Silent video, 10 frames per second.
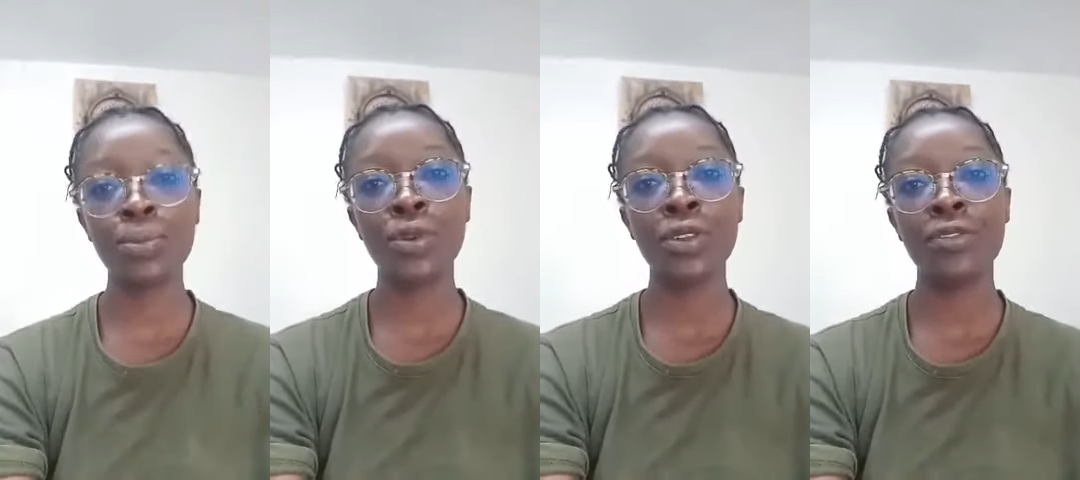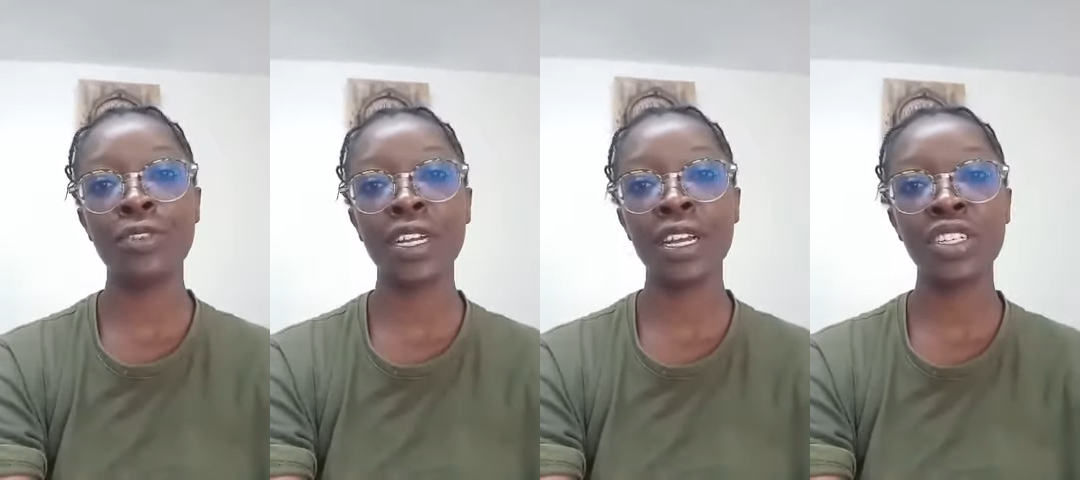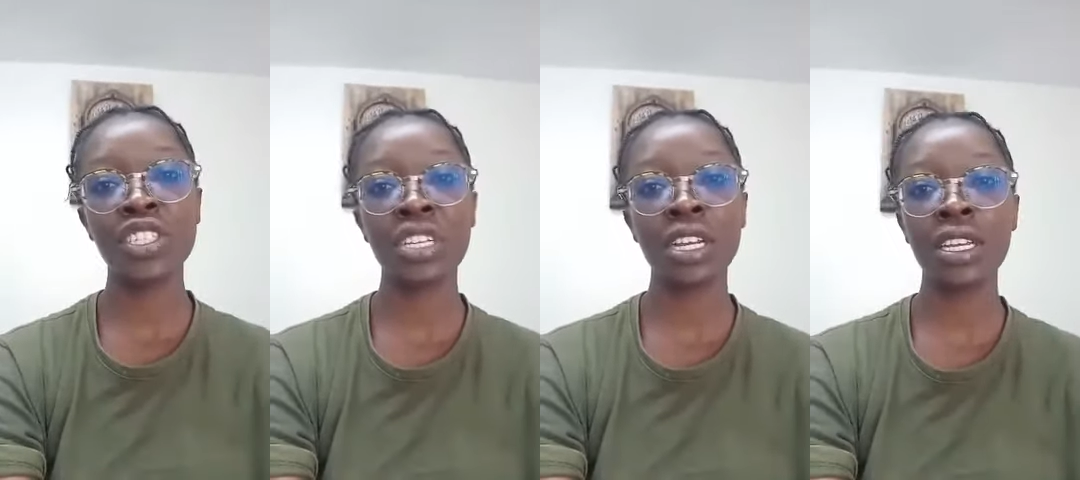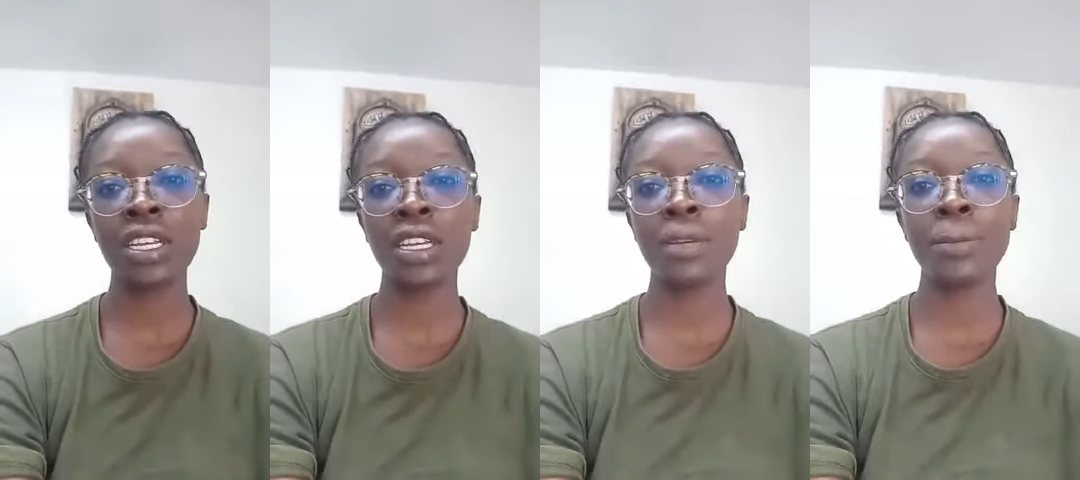both
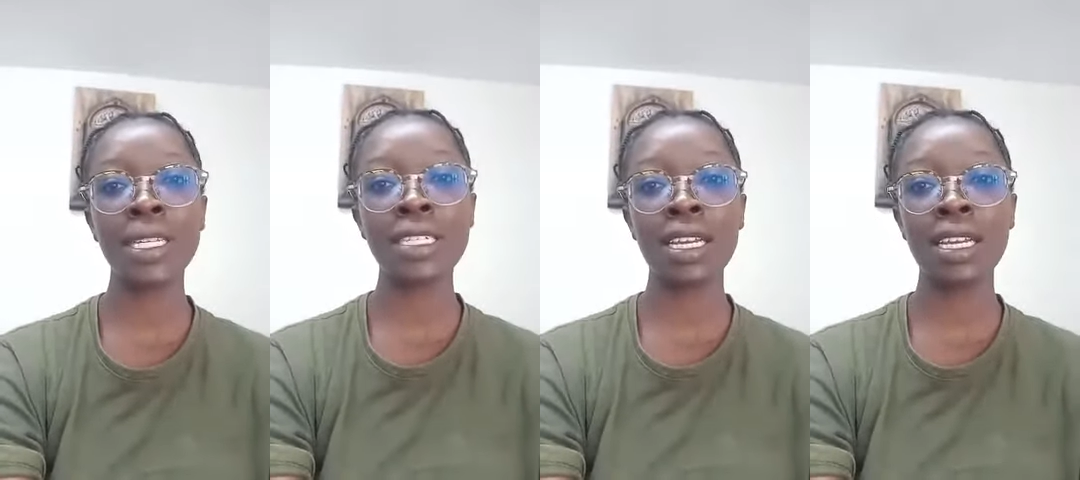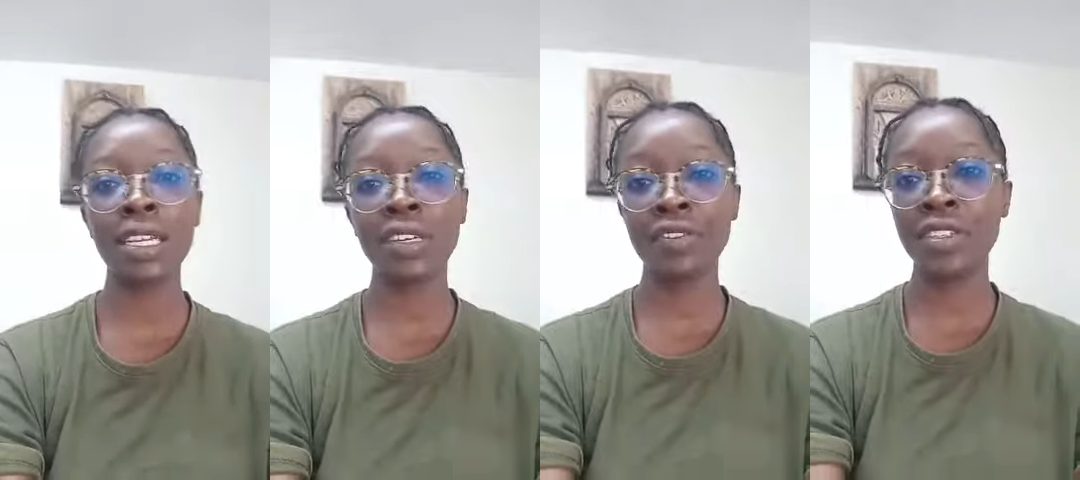financially, mentally,